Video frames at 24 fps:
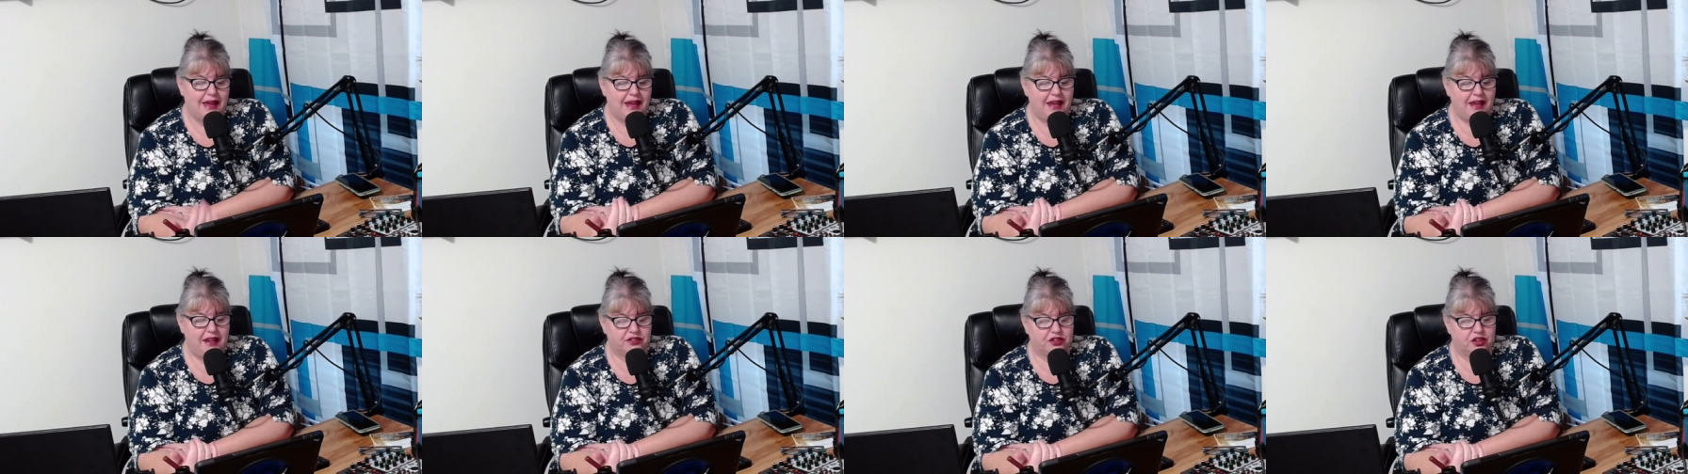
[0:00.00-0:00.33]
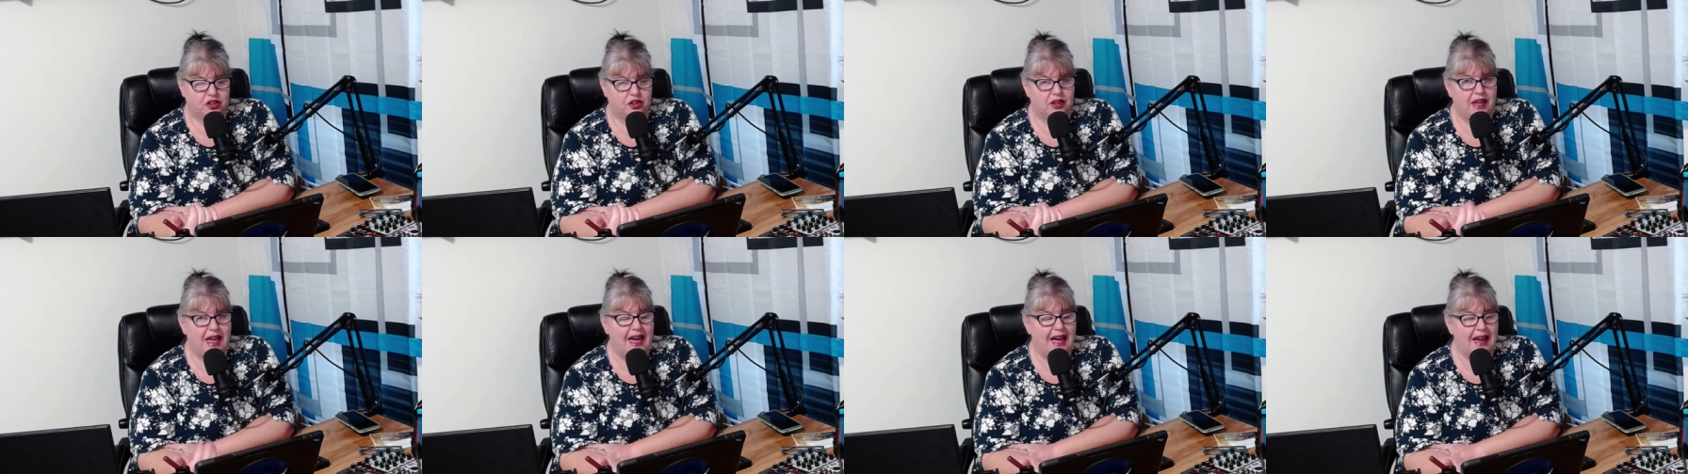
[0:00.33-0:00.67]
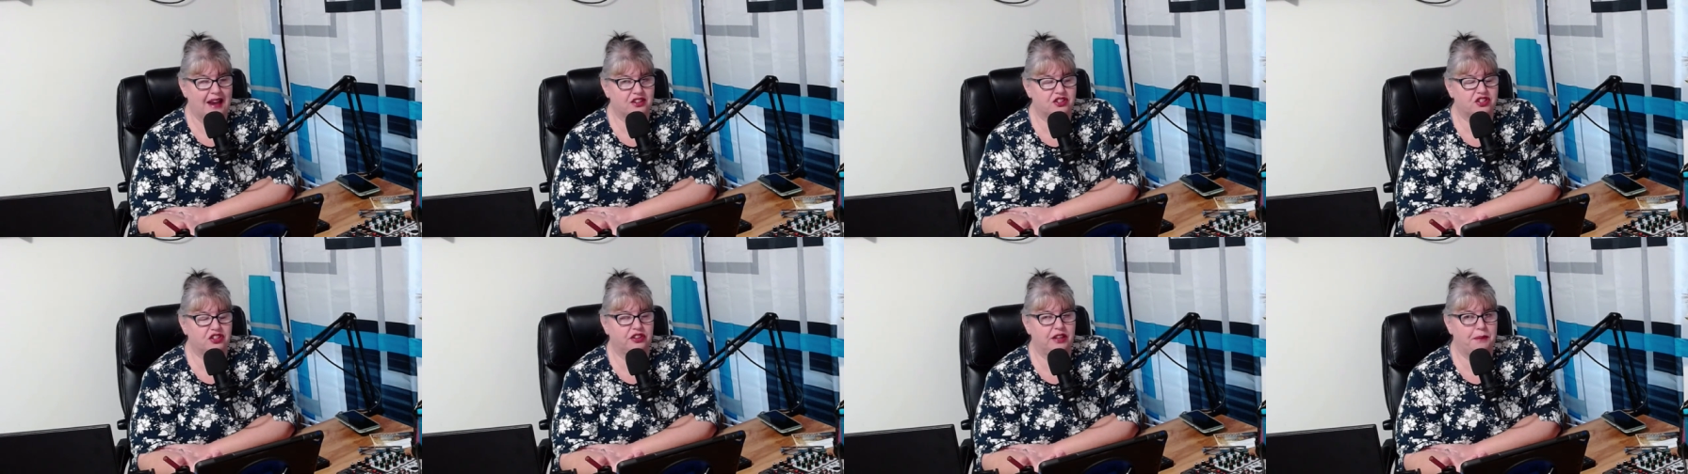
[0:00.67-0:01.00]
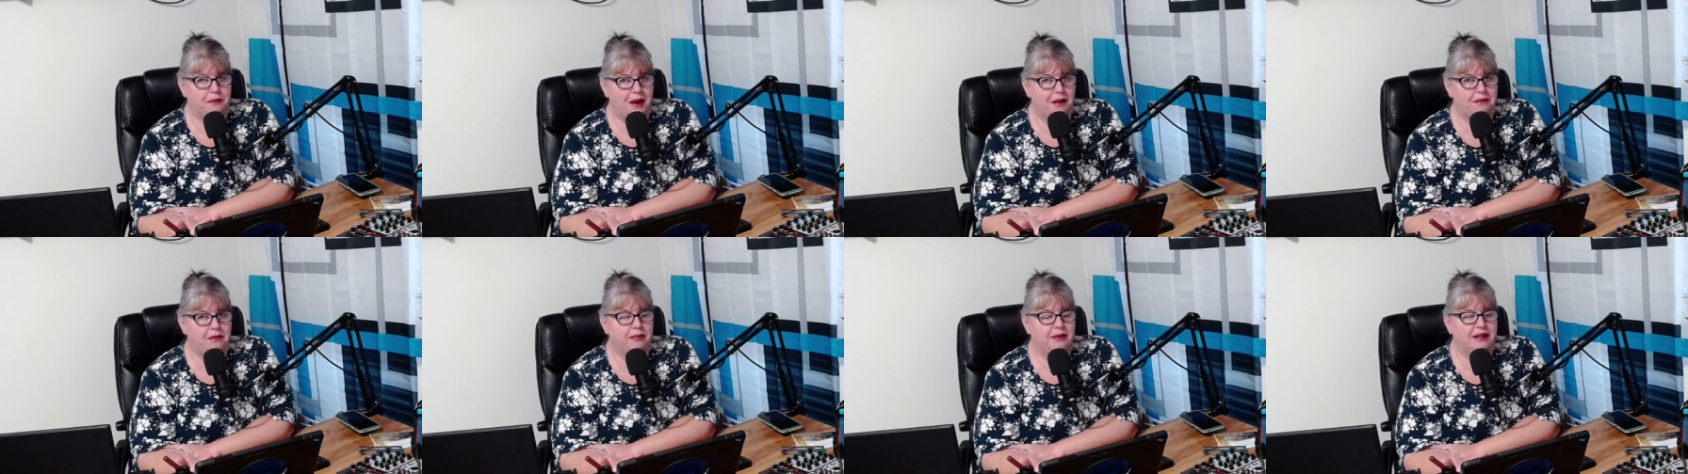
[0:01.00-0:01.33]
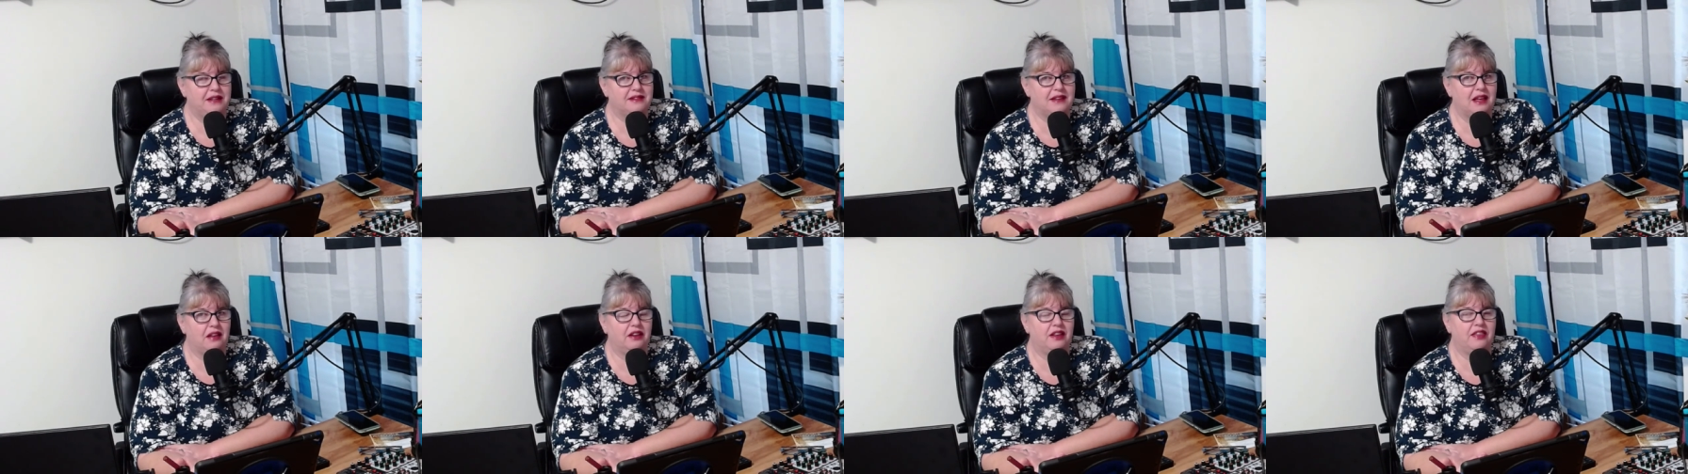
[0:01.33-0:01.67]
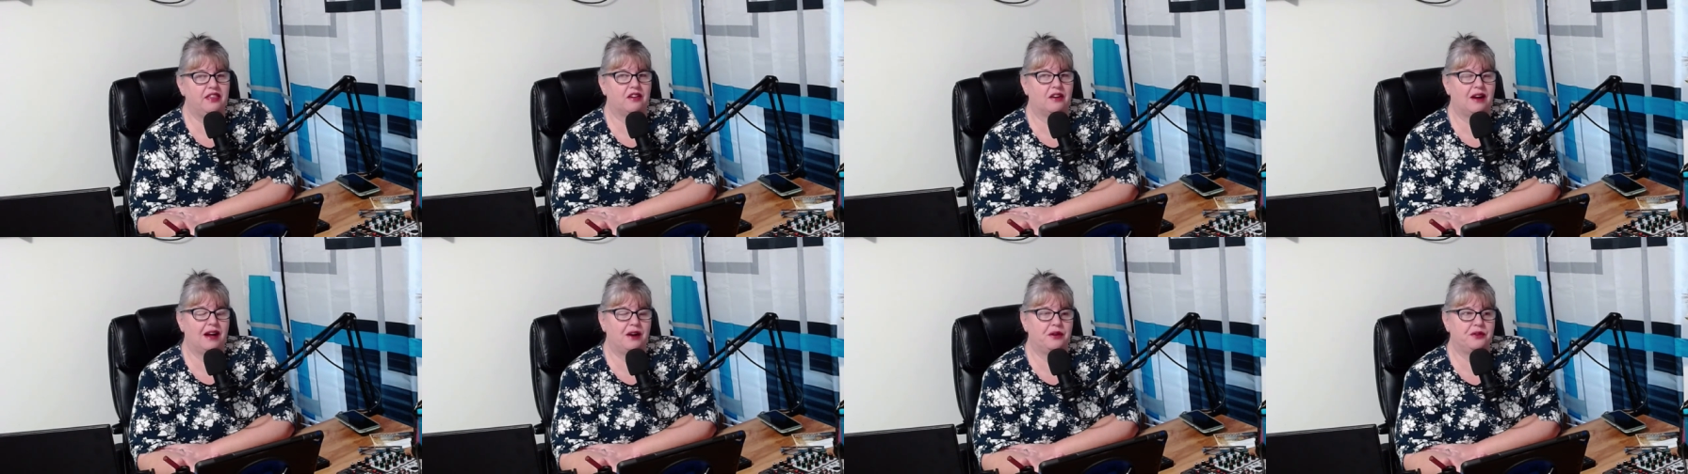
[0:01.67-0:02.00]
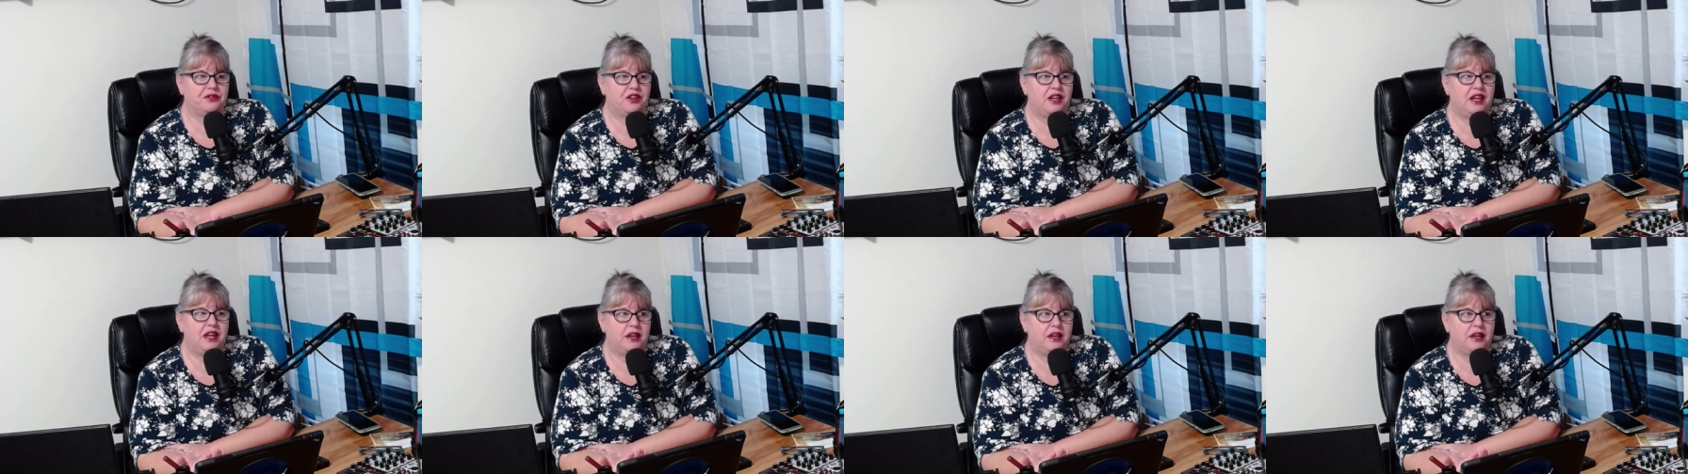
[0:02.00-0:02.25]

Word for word: is actually probably selling their house